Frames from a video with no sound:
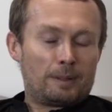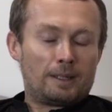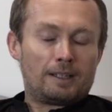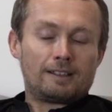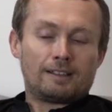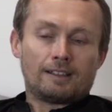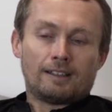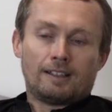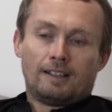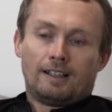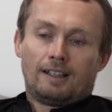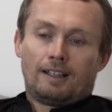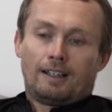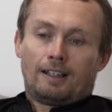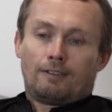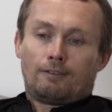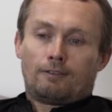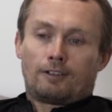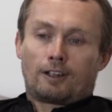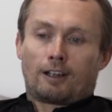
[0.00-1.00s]
But
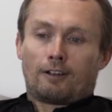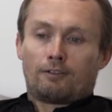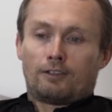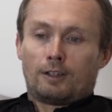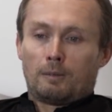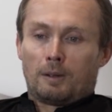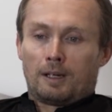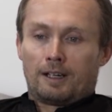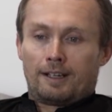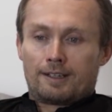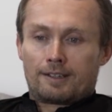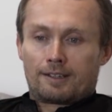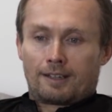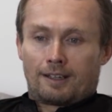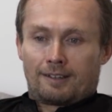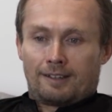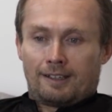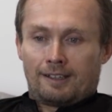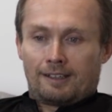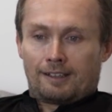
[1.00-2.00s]
recovery-wise,
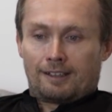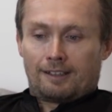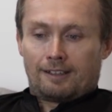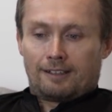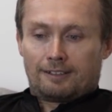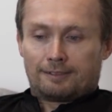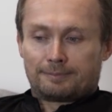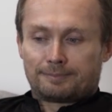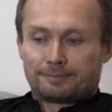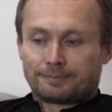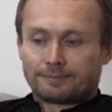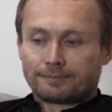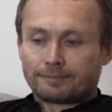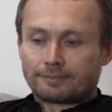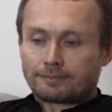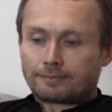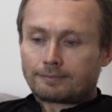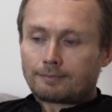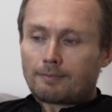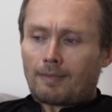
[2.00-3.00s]
I think,
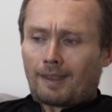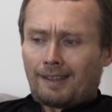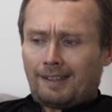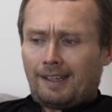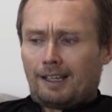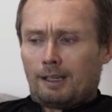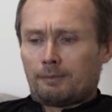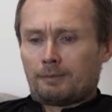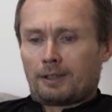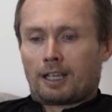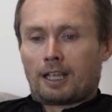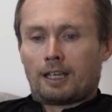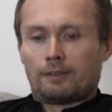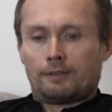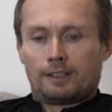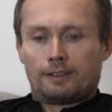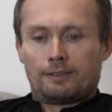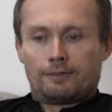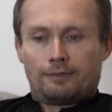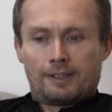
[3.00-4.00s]
yeah, I'm
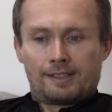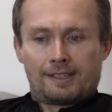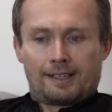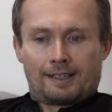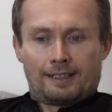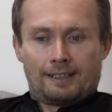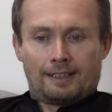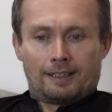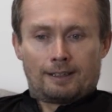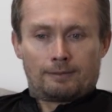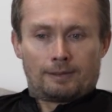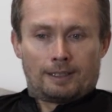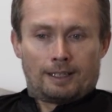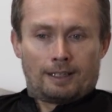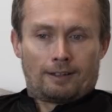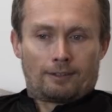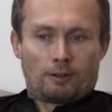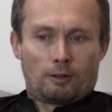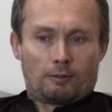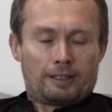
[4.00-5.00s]
recovered physically. I've
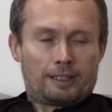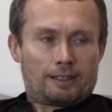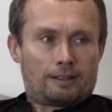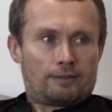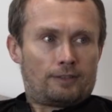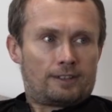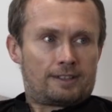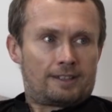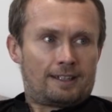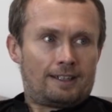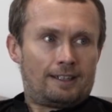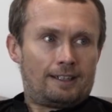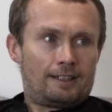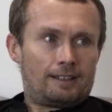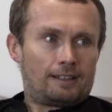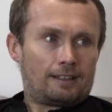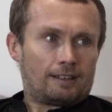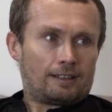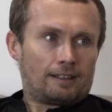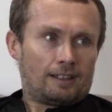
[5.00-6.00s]
got rid of the fatigue.